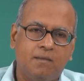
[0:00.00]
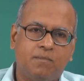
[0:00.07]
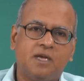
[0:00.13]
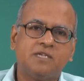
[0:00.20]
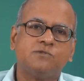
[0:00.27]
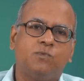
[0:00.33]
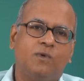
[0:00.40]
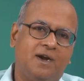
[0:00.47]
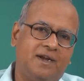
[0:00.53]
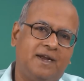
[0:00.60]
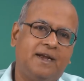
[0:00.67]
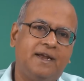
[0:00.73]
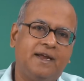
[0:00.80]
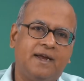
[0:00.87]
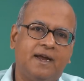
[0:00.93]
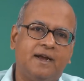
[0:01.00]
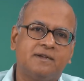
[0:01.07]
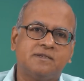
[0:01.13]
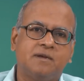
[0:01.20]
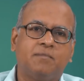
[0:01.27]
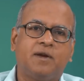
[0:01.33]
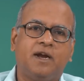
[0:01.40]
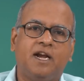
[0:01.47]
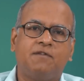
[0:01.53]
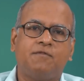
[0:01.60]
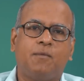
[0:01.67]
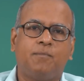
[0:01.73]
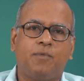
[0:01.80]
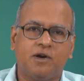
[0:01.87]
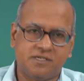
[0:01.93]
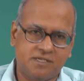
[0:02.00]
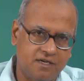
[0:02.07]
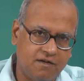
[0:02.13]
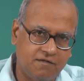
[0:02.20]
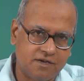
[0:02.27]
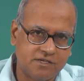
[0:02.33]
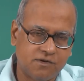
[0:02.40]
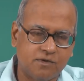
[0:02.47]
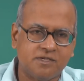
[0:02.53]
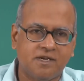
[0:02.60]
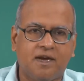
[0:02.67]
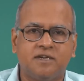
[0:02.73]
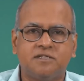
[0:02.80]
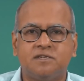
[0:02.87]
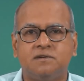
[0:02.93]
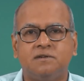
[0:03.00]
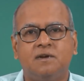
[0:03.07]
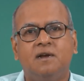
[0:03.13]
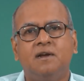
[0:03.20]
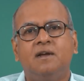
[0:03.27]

Plus 1 indicates some kind of a positive association